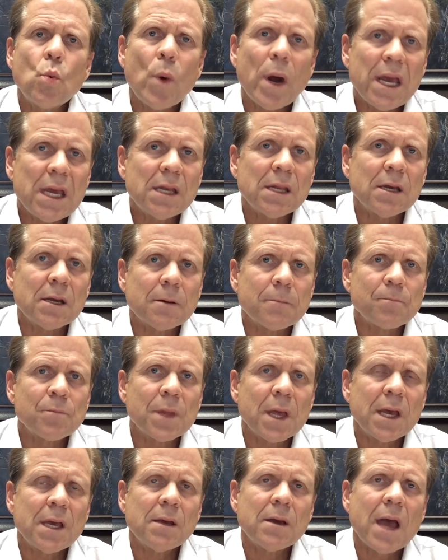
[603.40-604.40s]
weighting,
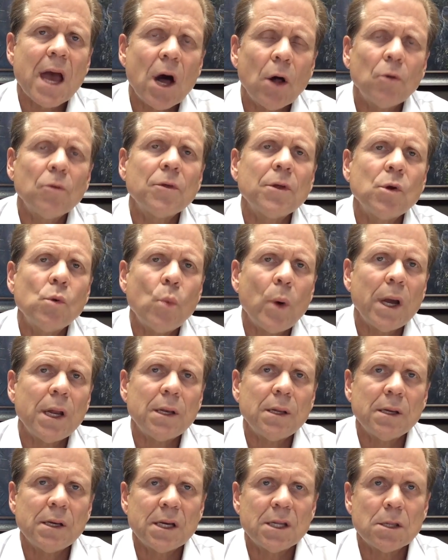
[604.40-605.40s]
a healthy
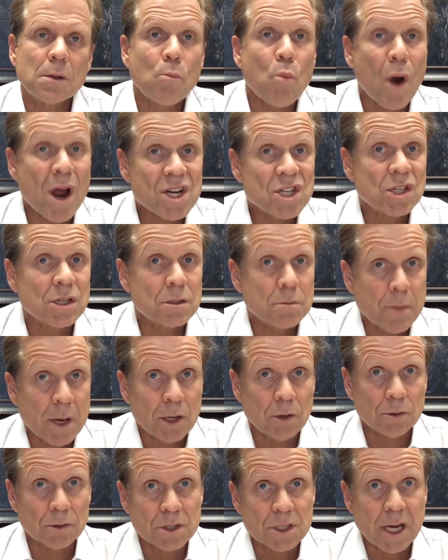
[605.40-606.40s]
weighting in the precious
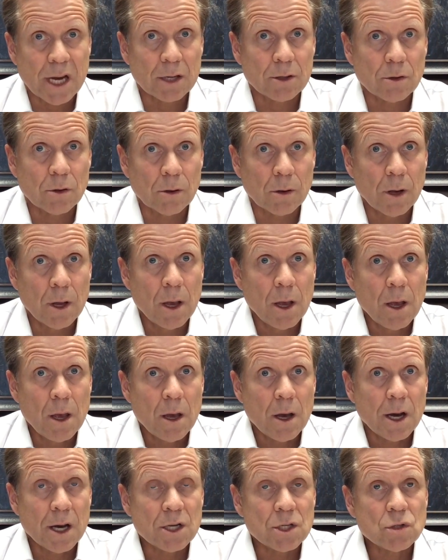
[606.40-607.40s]
metal sector.
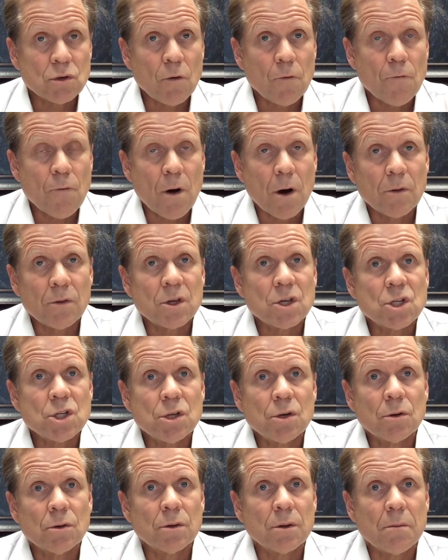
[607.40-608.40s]
So far
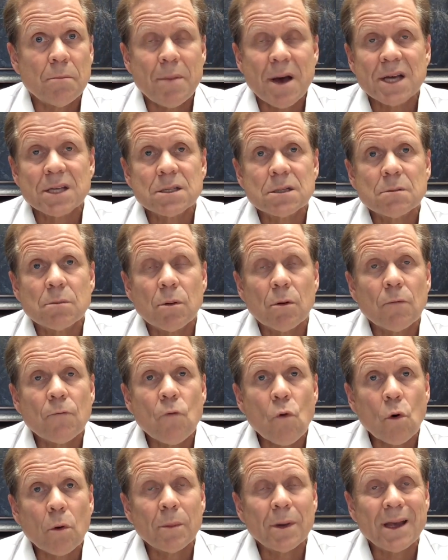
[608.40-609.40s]
this year, the best
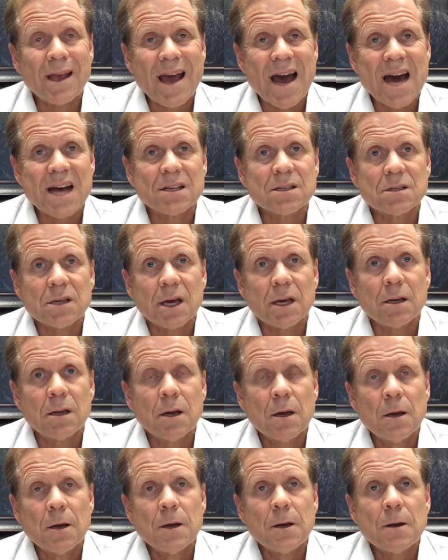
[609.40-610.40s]
performing asset
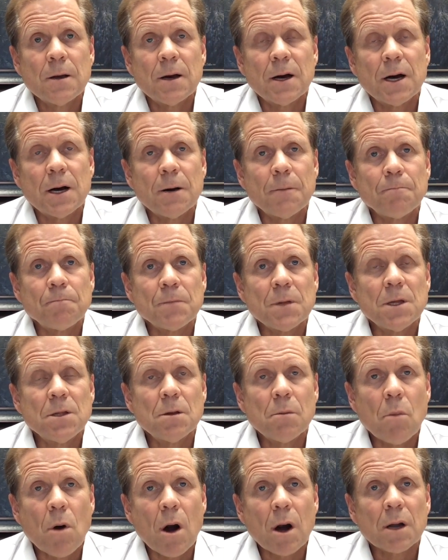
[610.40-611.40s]
in
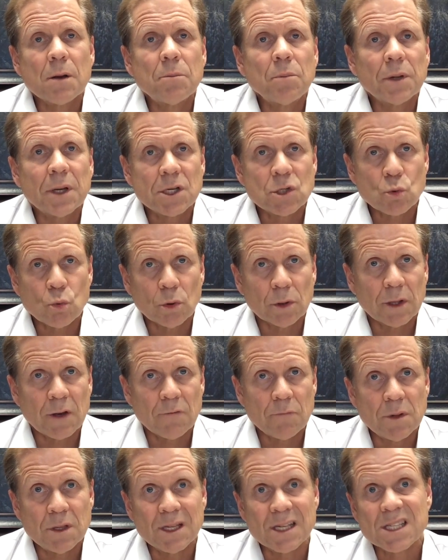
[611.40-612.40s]
the marketplace really
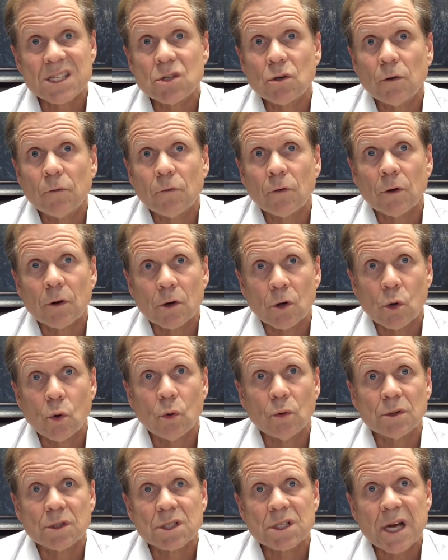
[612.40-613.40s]
have been the silver and
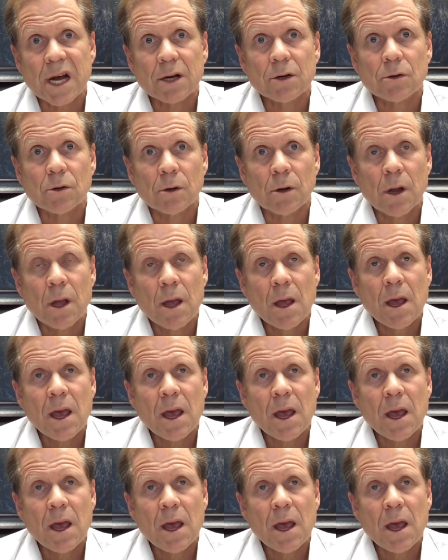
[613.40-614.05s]
gold sector.